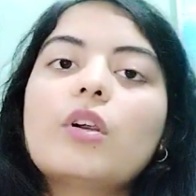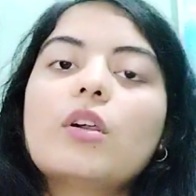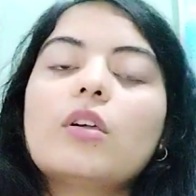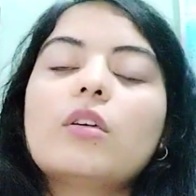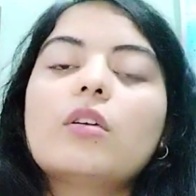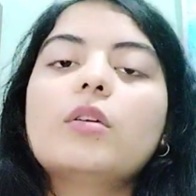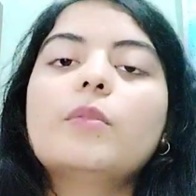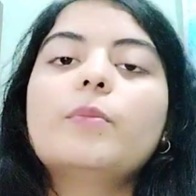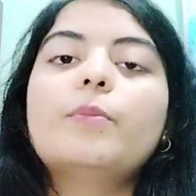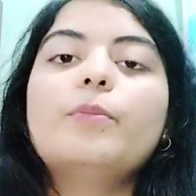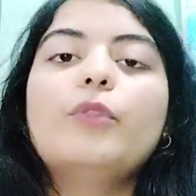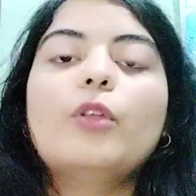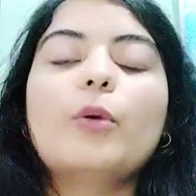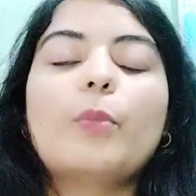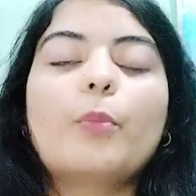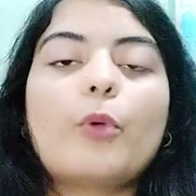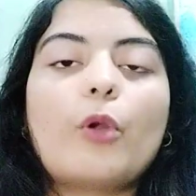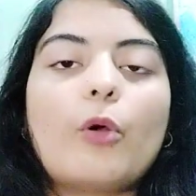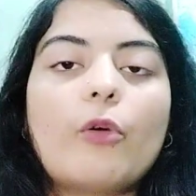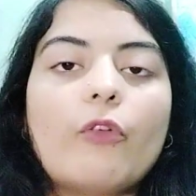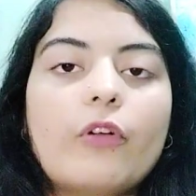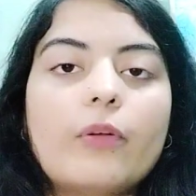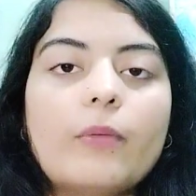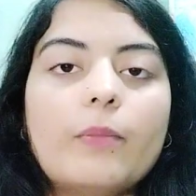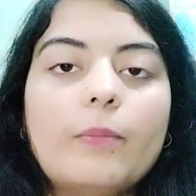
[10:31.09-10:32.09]
curb the
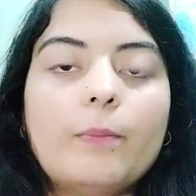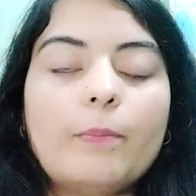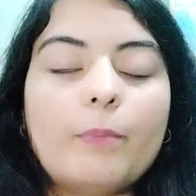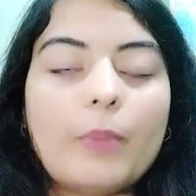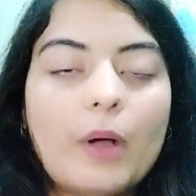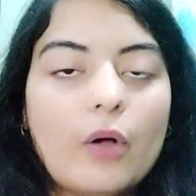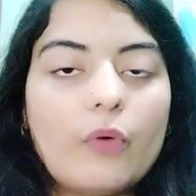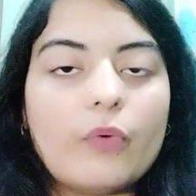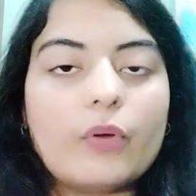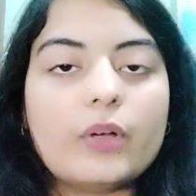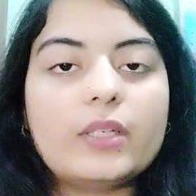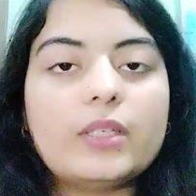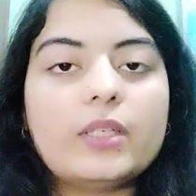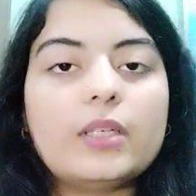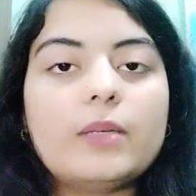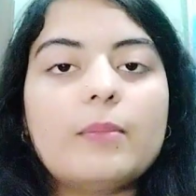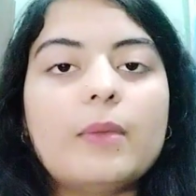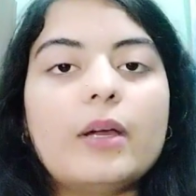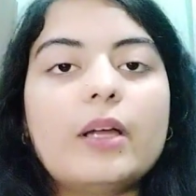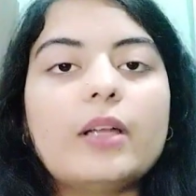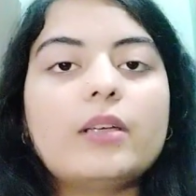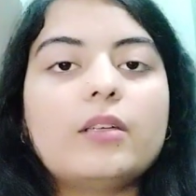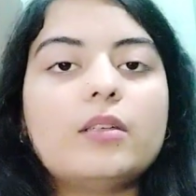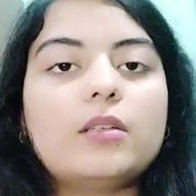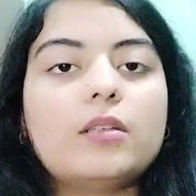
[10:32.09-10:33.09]
poverty,
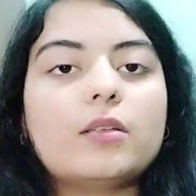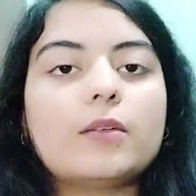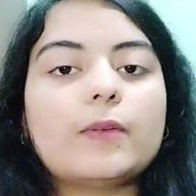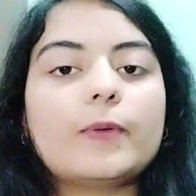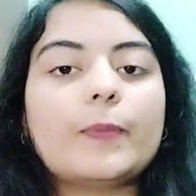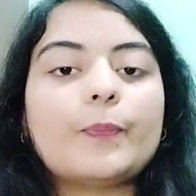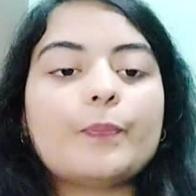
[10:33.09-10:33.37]
but